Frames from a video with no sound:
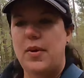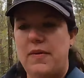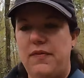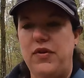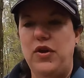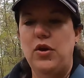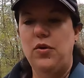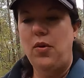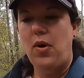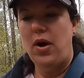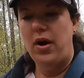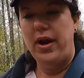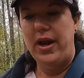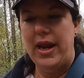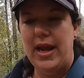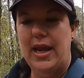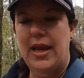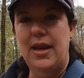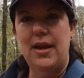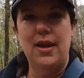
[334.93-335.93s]
if you are
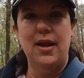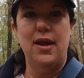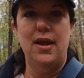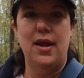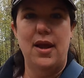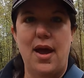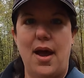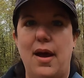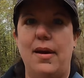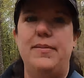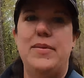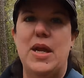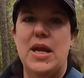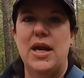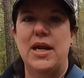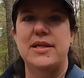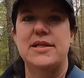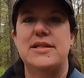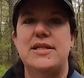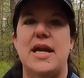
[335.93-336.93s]
in the
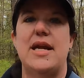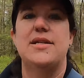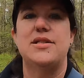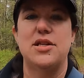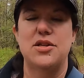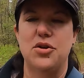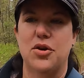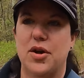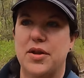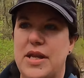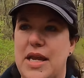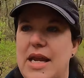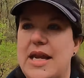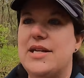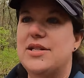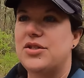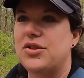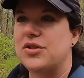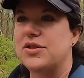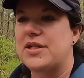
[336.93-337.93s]
United States and you're on the
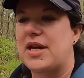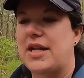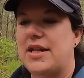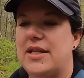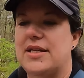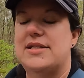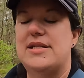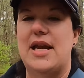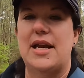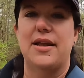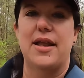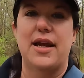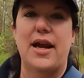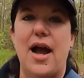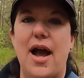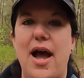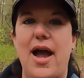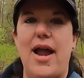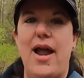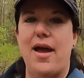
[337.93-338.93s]
eastern side of the state
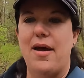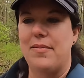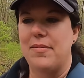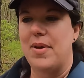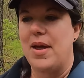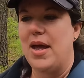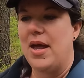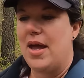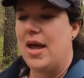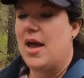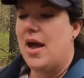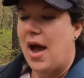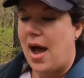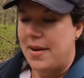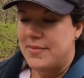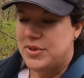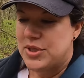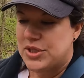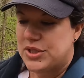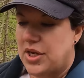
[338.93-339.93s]
like I am,
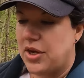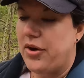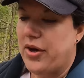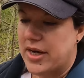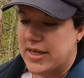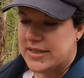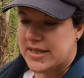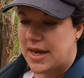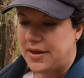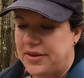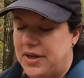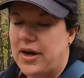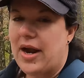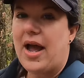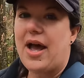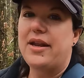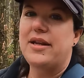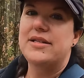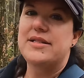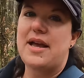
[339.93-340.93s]
I'm just curious out there,
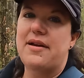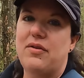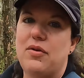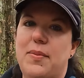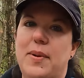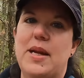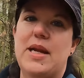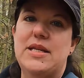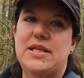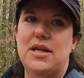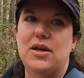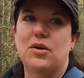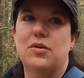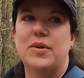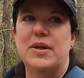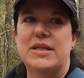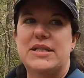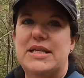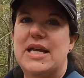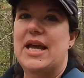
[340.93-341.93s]
how does everybody deal
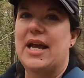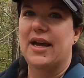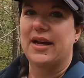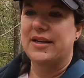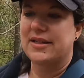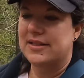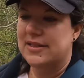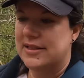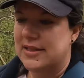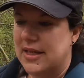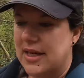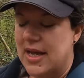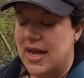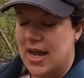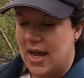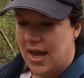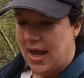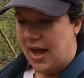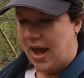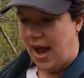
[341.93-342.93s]
with ticks?
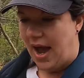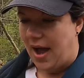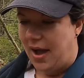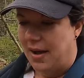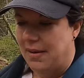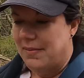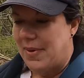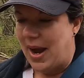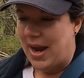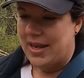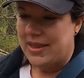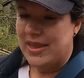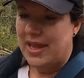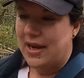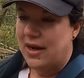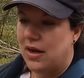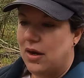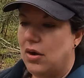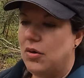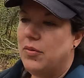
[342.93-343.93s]
I
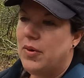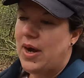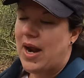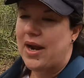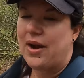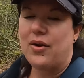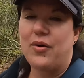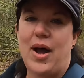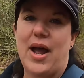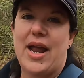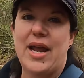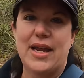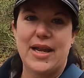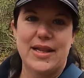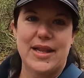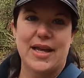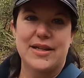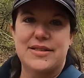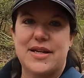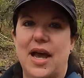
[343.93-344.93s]
think when I go
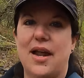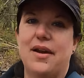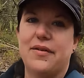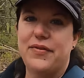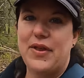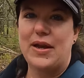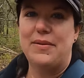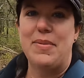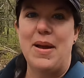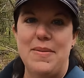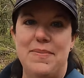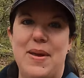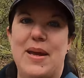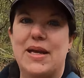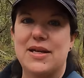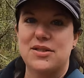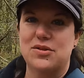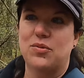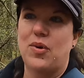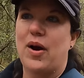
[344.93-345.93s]
hiking, that's kind of like my
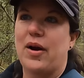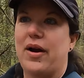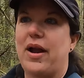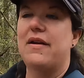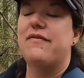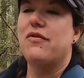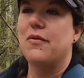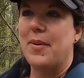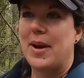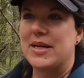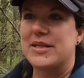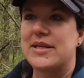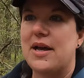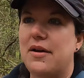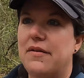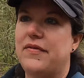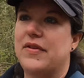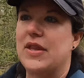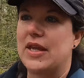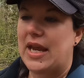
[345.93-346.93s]
biggest worry for
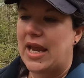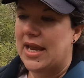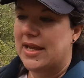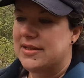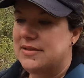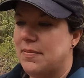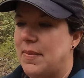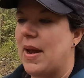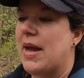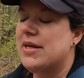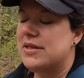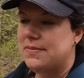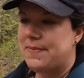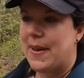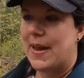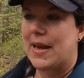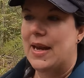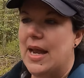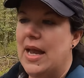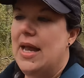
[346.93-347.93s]
myself and the kids and my
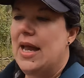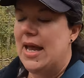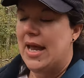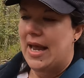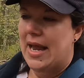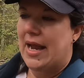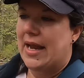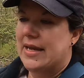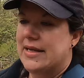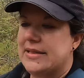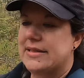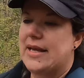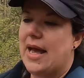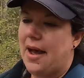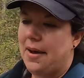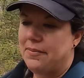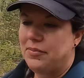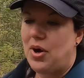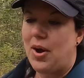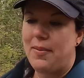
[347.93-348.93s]
husband is
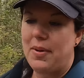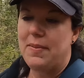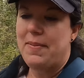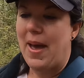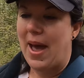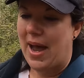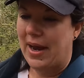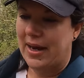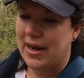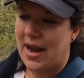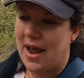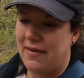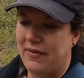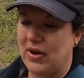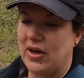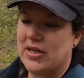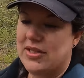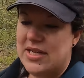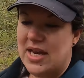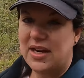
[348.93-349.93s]
coming back and
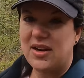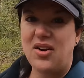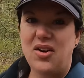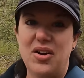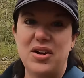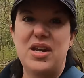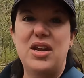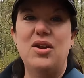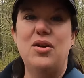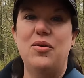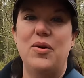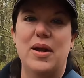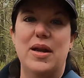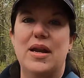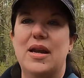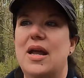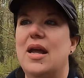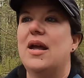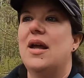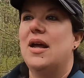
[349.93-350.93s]
having a tick on you,
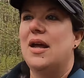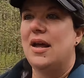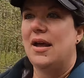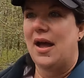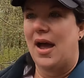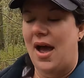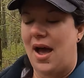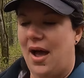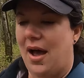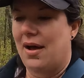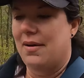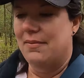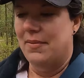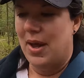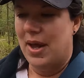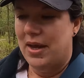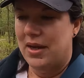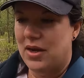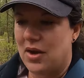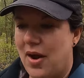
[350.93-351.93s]
and
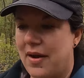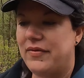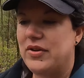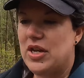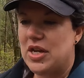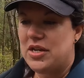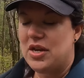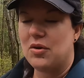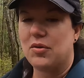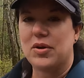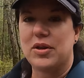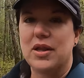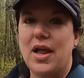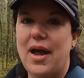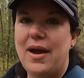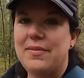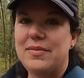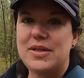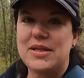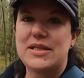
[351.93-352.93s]
you know, having to deal with
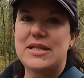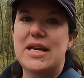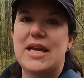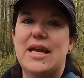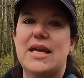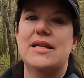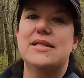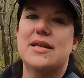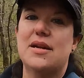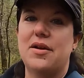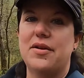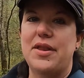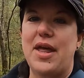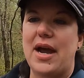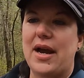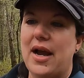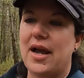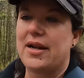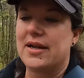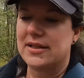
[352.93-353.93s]
Lyme disease and all
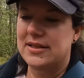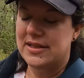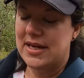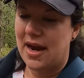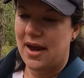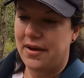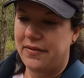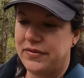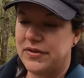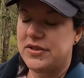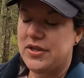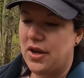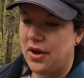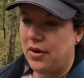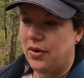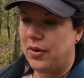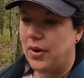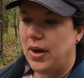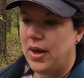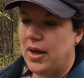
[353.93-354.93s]
that kind of stuff.
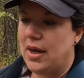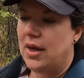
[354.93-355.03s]
So